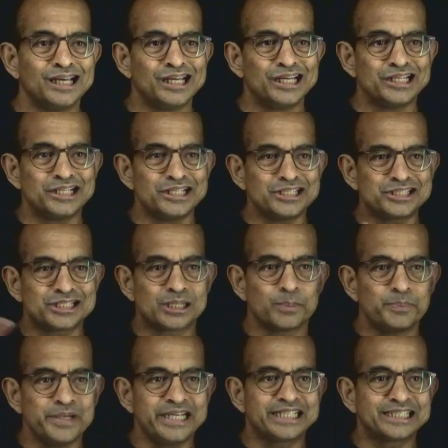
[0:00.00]
is
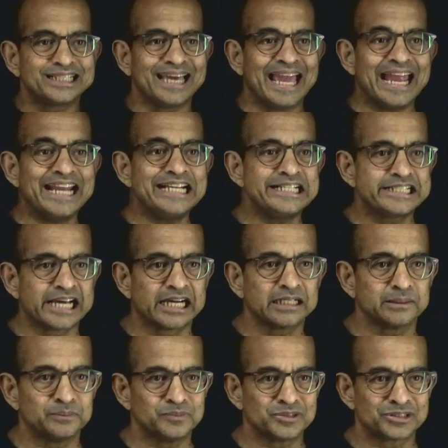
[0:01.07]
repeated n
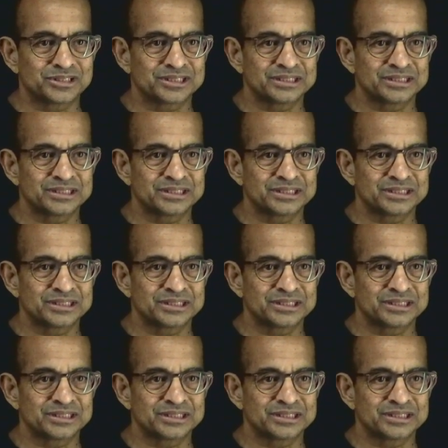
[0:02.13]
times.